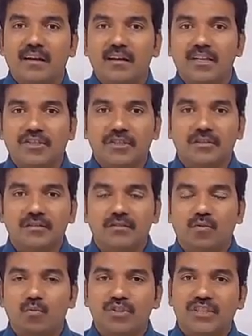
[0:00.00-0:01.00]
a
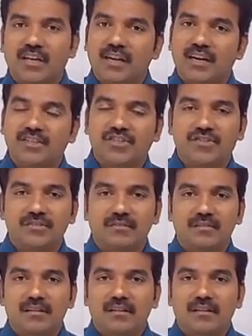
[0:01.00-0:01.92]
relation which connects